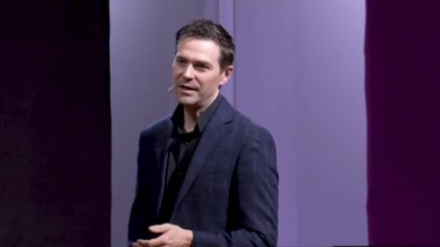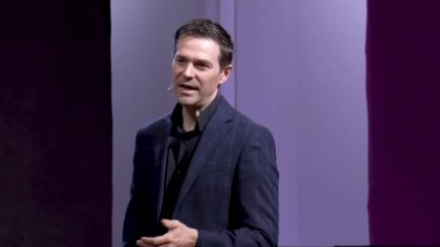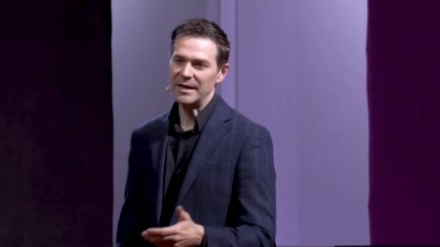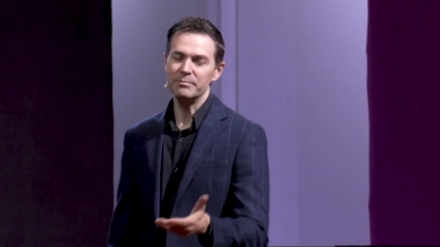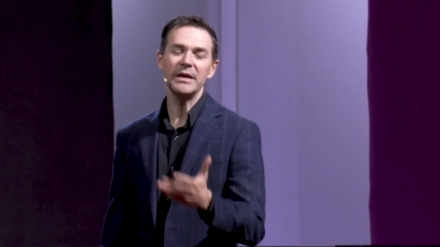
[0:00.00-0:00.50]

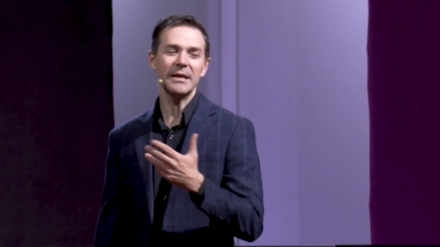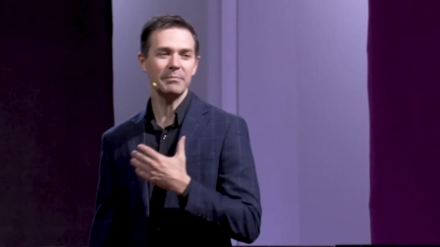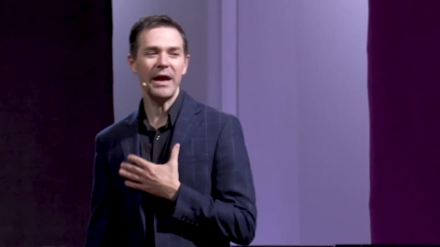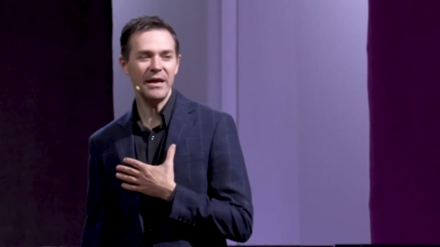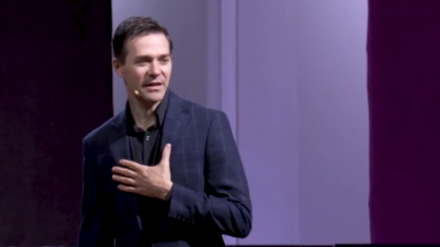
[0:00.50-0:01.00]
And being
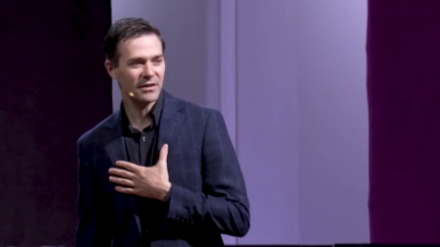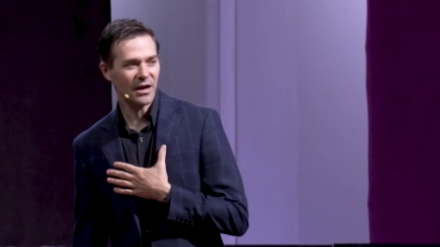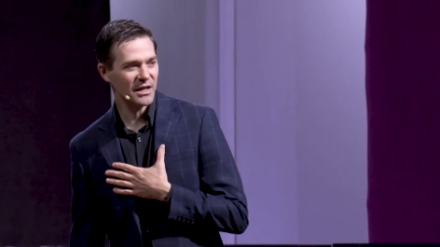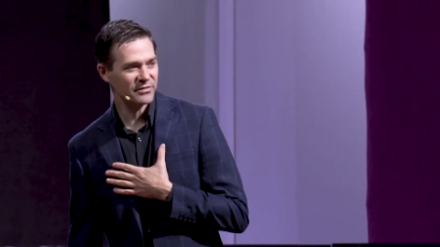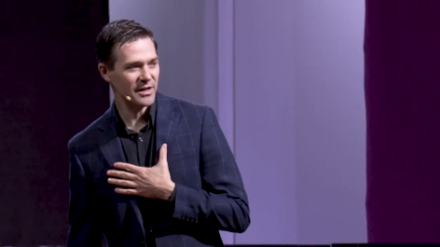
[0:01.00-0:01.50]
made in
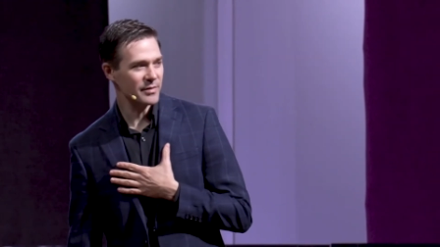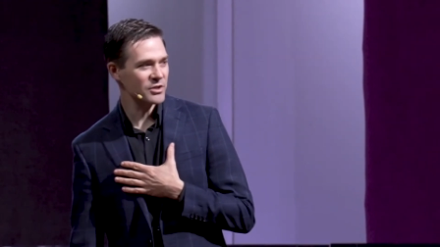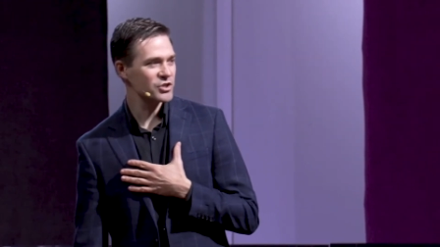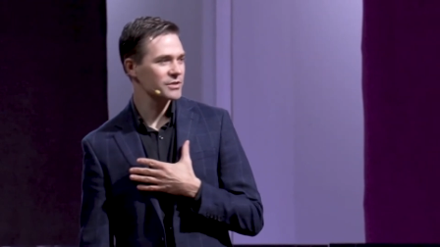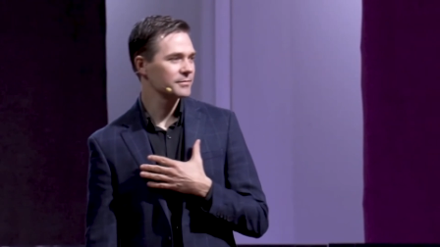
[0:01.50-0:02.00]
God's
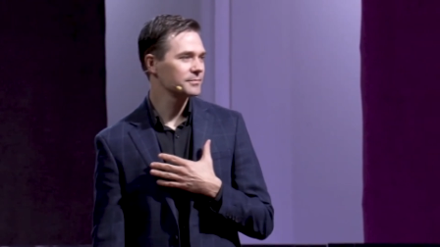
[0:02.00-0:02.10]
image,